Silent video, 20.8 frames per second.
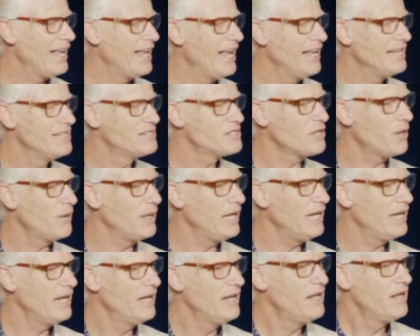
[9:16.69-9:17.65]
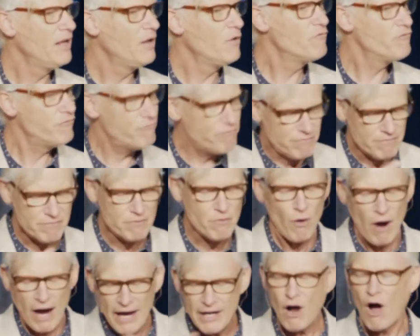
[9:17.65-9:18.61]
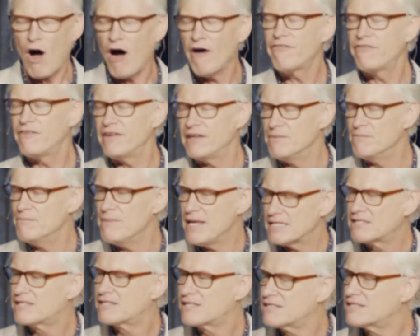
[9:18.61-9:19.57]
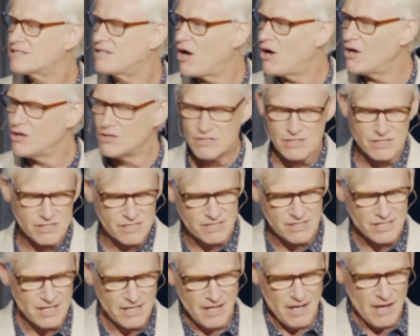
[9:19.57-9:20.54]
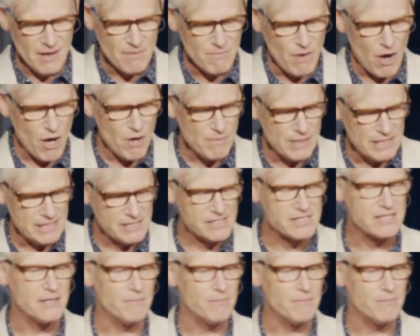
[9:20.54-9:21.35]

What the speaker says: And so he quite often missed those moments.